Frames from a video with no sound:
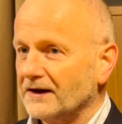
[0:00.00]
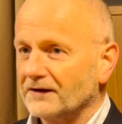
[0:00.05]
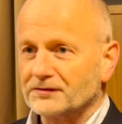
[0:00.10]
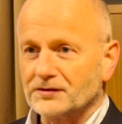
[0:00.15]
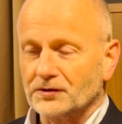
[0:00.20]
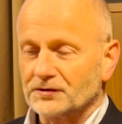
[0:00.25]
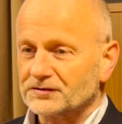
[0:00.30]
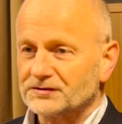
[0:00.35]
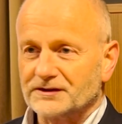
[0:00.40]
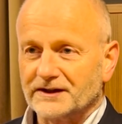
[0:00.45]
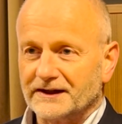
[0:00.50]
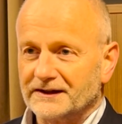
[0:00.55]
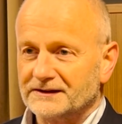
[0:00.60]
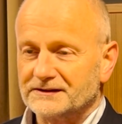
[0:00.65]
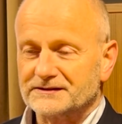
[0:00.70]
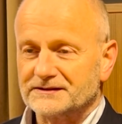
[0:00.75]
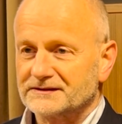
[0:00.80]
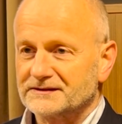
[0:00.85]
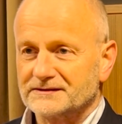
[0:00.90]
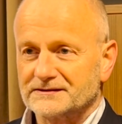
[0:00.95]
Of course, that
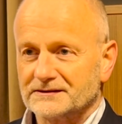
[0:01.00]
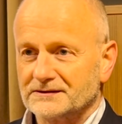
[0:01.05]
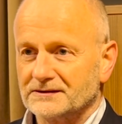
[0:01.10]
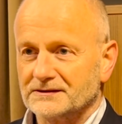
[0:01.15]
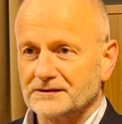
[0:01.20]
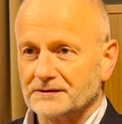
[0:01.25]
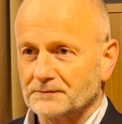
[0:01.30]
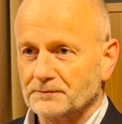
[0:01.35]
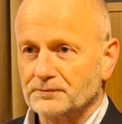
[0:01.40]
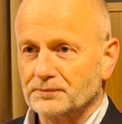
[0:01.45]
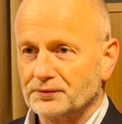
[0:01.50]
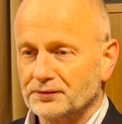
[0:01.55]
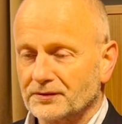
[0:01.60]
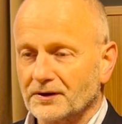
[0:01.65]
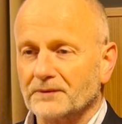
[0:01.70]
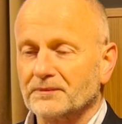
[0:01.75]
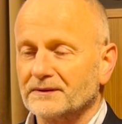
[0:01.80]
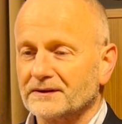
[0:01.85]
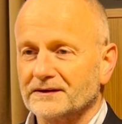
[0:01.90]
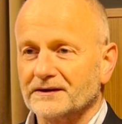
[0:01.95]
is you know,
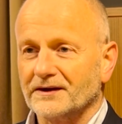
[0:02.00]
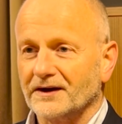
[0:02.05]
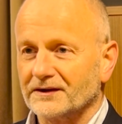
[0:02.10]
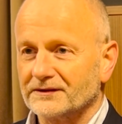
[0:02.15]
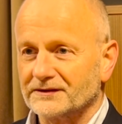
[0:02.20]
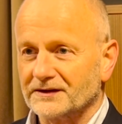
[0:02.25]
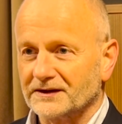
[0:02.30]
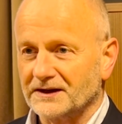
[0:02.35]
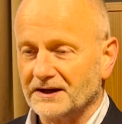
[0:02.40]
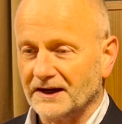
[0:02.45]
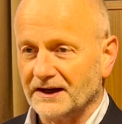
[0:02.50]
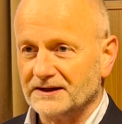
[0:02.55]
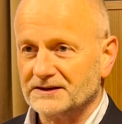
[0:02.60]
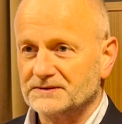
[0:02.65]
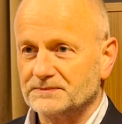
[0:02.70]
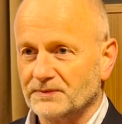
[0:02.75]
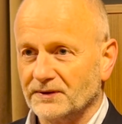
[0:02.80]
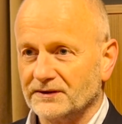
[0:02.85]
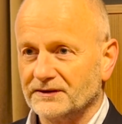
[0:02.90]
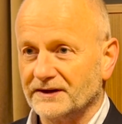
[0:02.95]
probably not the
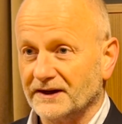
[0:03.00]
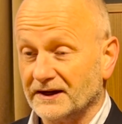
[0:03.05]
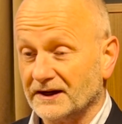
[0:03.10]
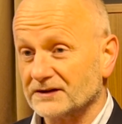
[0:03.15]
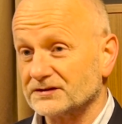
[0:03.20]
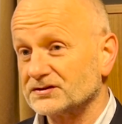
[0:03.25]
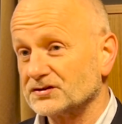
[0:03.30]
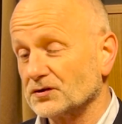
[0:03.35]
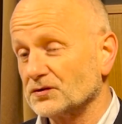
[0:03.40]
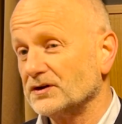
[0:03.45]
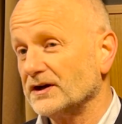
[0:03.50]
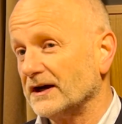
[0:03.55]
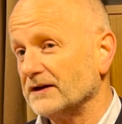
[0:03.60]
case, but they are so